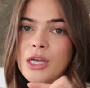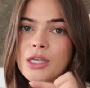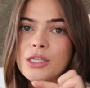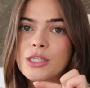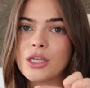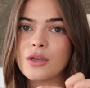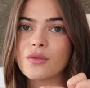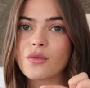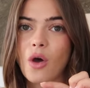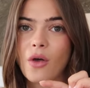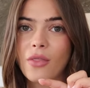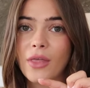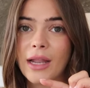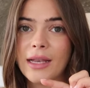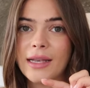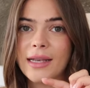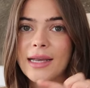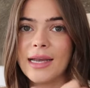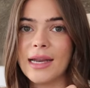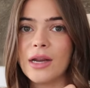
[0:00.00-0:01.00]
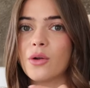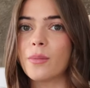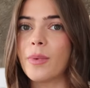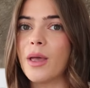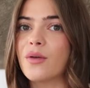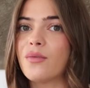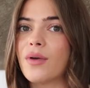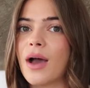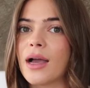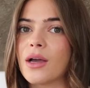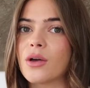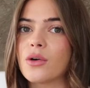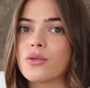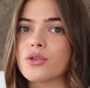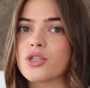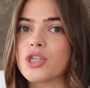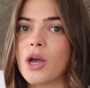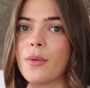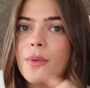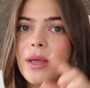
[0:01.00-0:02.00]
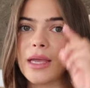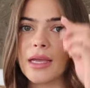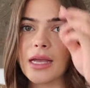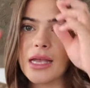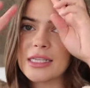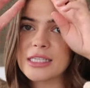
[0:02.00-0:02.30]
So you've got that little bit of ankle showing,